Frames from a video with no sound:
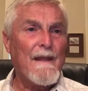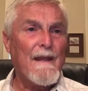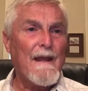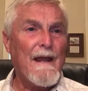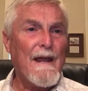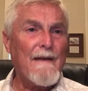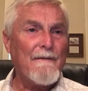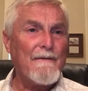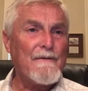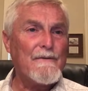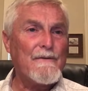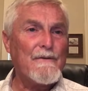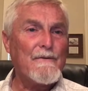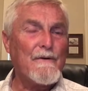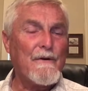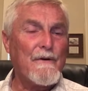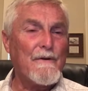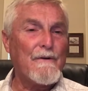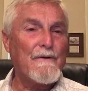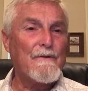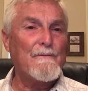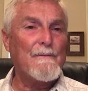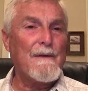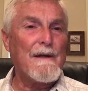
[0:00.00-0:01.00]
Haven't you
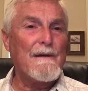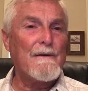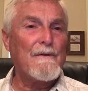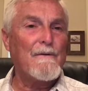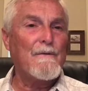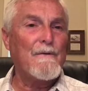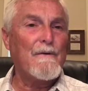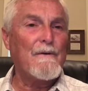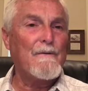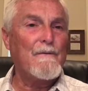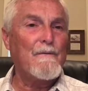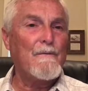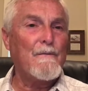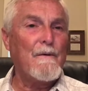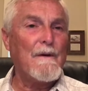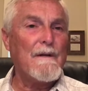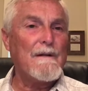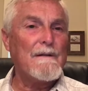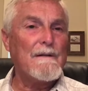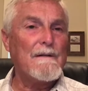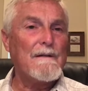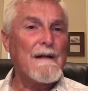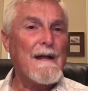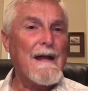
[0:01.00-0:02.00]
heard, my Lord,
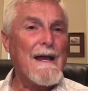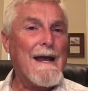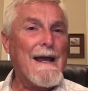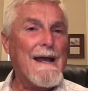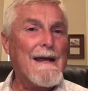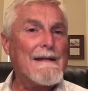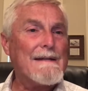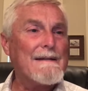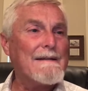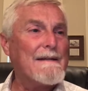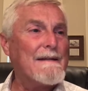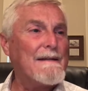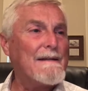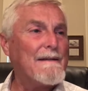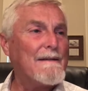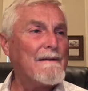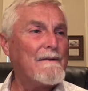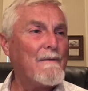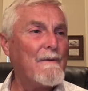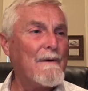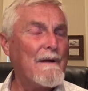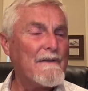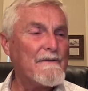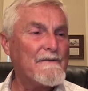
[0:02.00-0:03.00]
what I
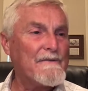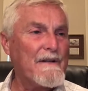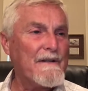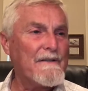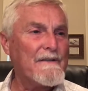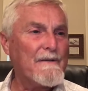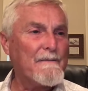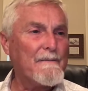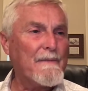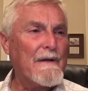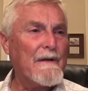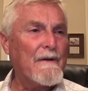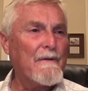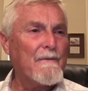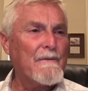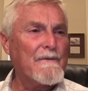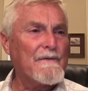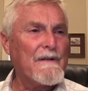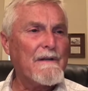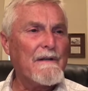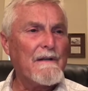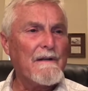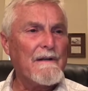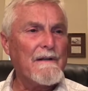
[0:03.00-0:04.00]
did while Jezebel
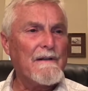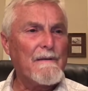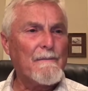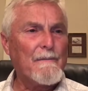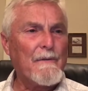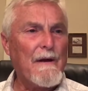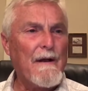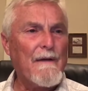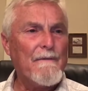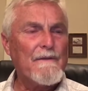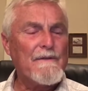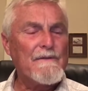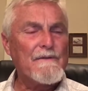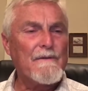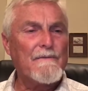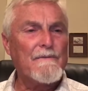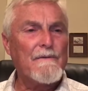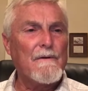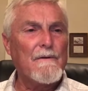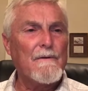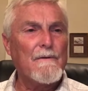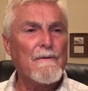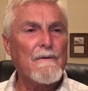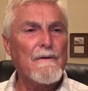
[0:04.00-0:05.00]
was killing the prophets of
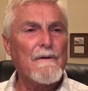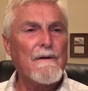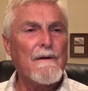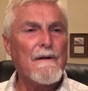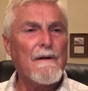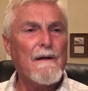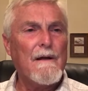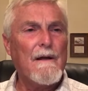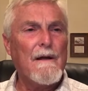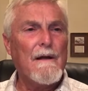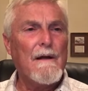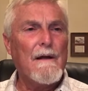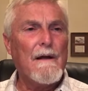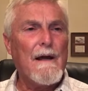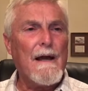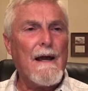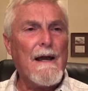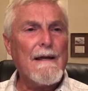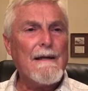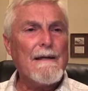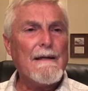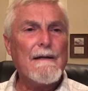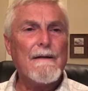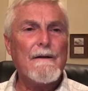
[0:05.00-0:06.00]
the Lord?
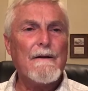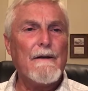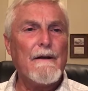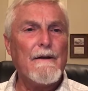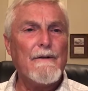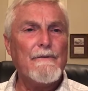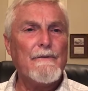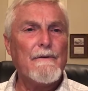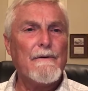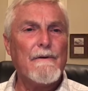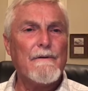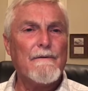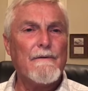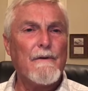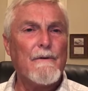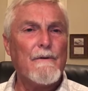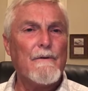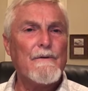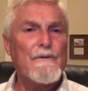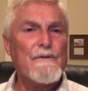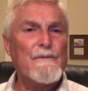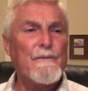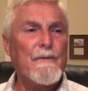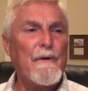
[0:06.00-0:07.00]
I hid 100 of the
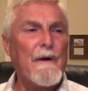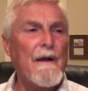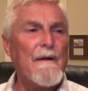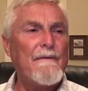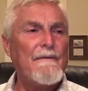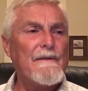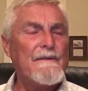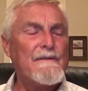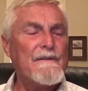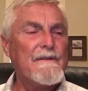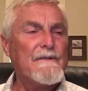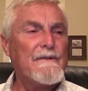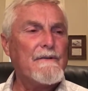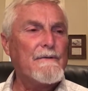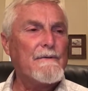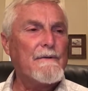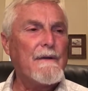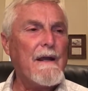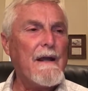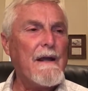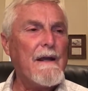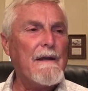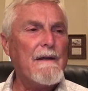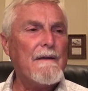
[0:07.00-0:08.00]
Lord's prophets in 2
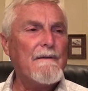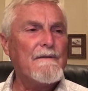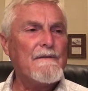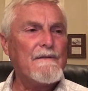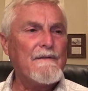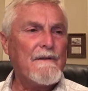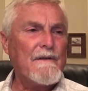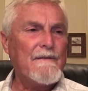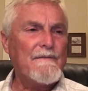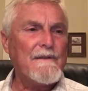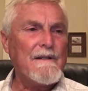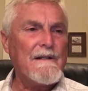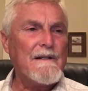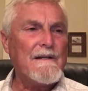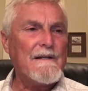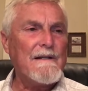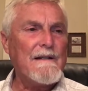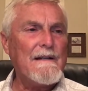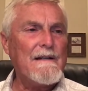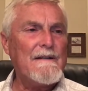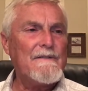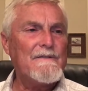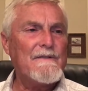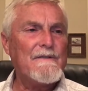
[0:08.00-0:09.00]
caves, 50 in
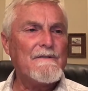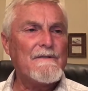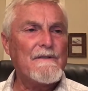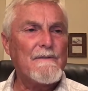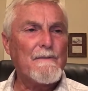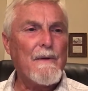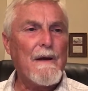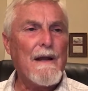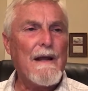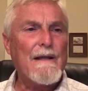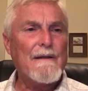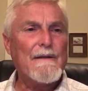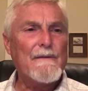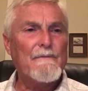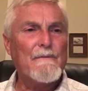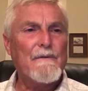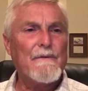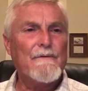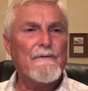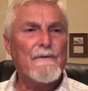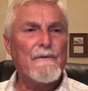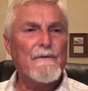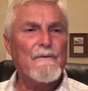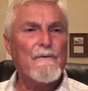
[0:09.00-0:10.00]
each, and supplied them
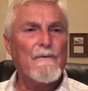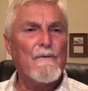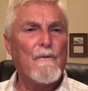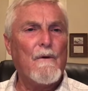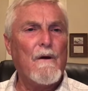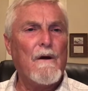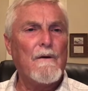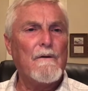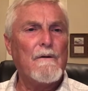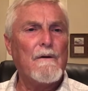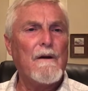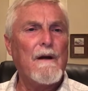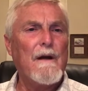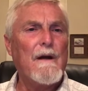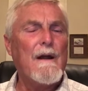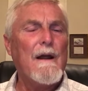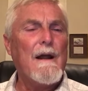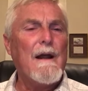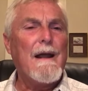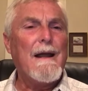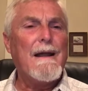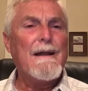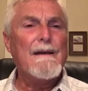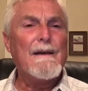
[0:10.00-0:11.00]
with food and water.
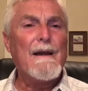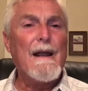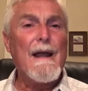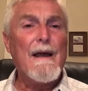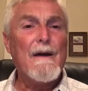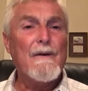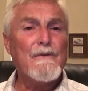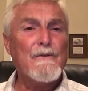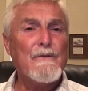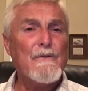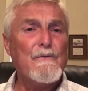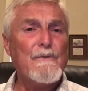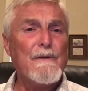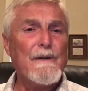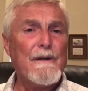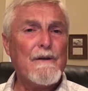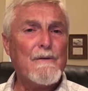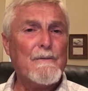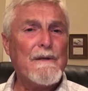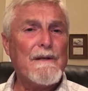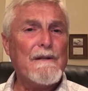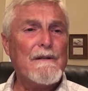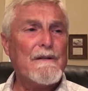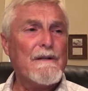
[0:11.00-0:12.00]
And now you
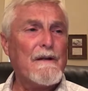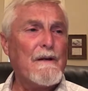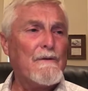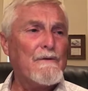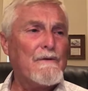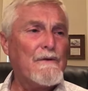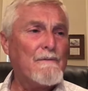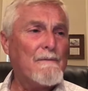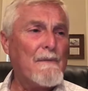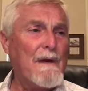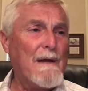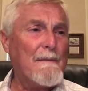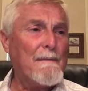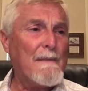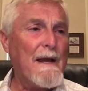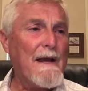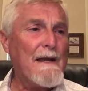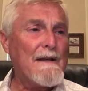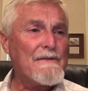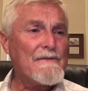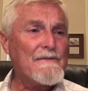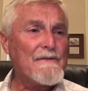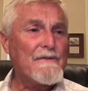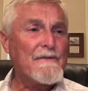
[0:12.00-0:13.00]
tell me to go to my
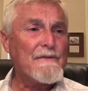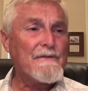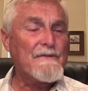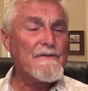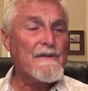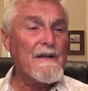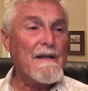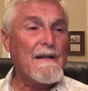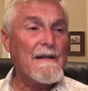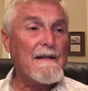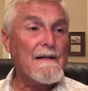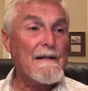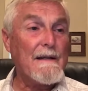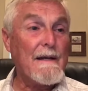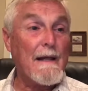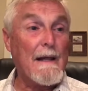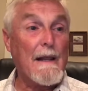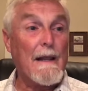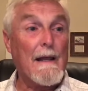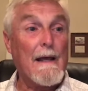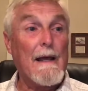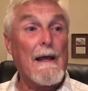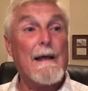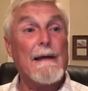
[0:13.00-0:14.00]
master and say,
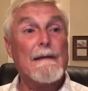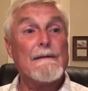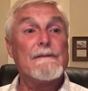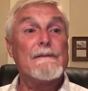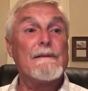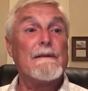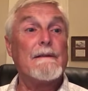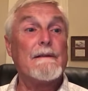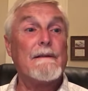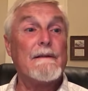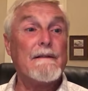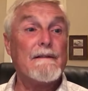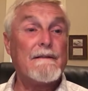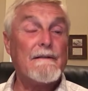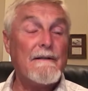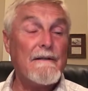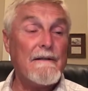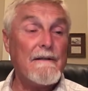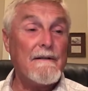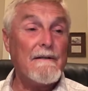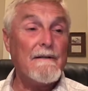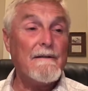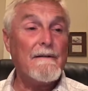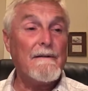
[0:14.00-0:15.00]
Elijah is
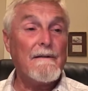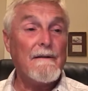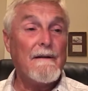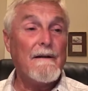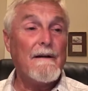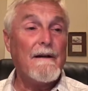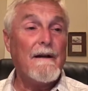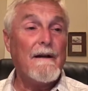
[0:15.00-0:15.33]
here?